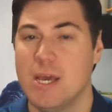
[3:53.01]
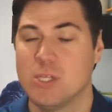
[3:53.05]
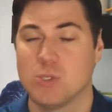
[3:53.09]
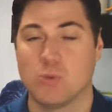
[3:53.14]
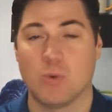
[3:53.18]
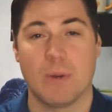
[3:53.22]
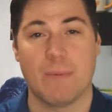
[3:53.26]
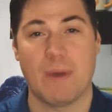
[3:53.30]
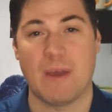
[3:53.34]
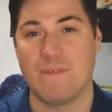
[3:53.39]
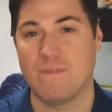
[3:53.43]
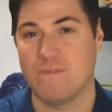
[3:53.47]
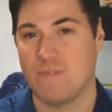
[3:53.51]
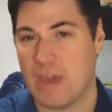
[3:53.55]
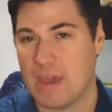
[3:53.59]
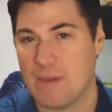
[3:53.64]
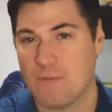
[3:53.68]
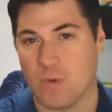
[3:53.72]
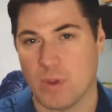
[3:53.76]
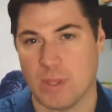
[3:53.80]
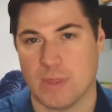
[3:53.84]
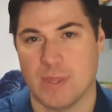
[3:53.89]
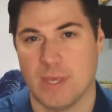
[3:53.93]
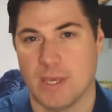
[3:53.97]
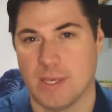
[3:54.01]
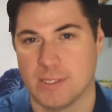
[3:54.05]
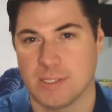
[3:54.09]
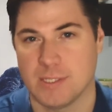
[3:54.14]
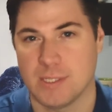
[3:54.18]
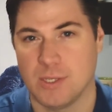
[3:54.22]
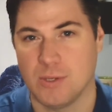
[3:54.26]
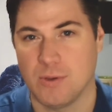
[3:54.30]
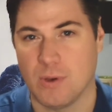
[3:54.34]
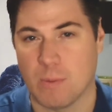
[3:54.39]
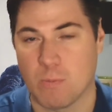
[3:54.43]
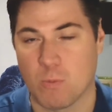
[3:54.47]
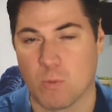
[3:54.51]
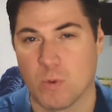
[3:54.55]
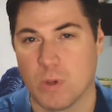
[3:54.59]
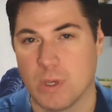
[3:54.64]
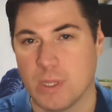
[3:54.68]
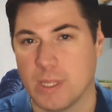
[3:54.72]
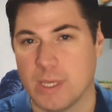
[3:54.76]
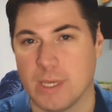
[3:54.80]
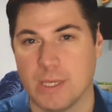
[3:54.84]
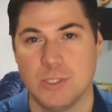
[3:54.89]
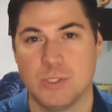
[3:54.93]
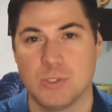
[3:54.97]
It's one of my favorite things to do. I'm
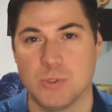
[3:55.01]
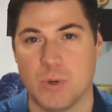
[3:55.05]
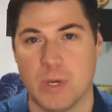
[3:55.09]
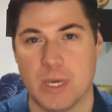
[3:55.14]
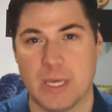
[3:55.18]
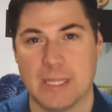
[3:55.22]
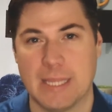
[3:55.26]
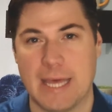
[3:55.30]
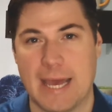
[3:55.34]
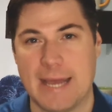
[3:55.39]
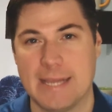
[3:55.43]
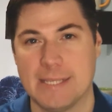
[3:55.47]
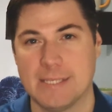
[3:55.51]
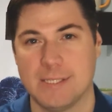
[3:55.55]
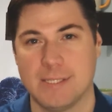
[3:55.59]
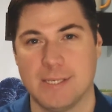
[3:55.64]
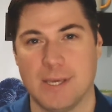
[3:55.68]
really enjoying that.